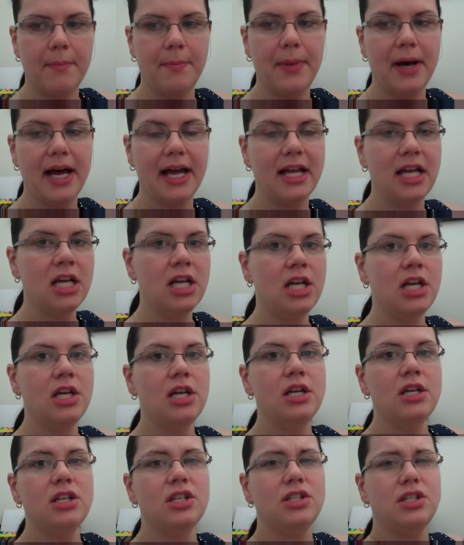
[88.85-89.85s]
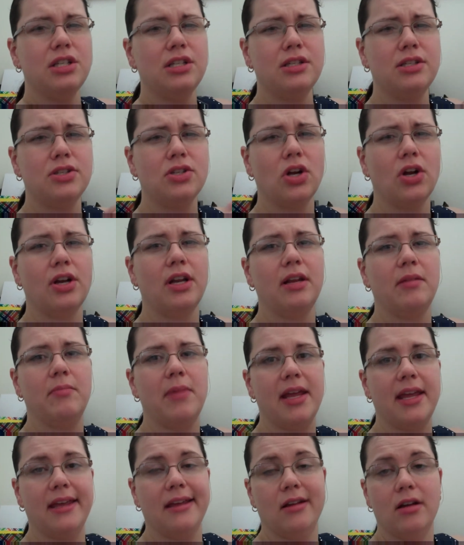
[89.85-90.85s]
But she started
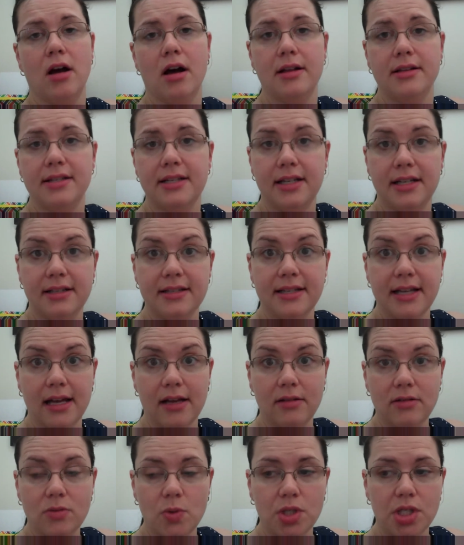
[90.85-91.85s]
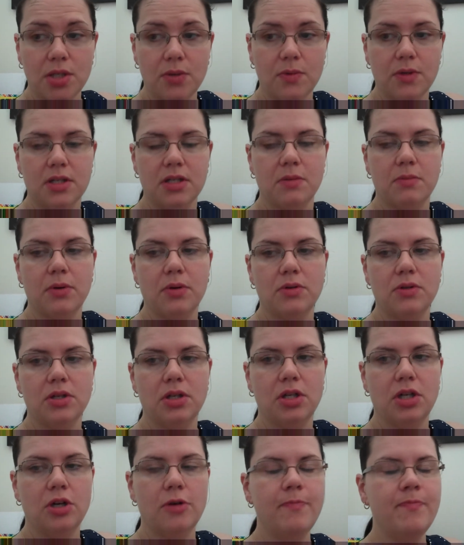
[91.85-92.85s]
making consonant sounds, which she was supposed to
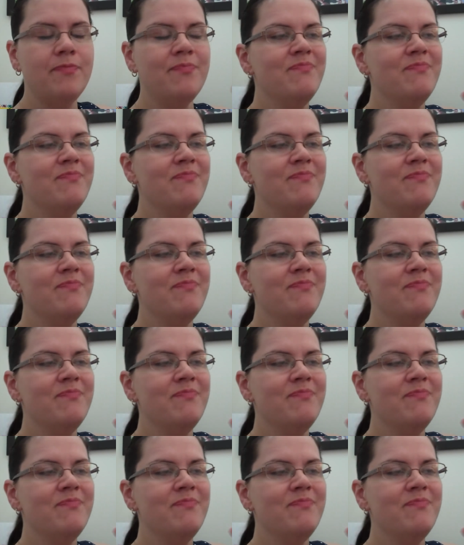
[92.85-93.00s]
do.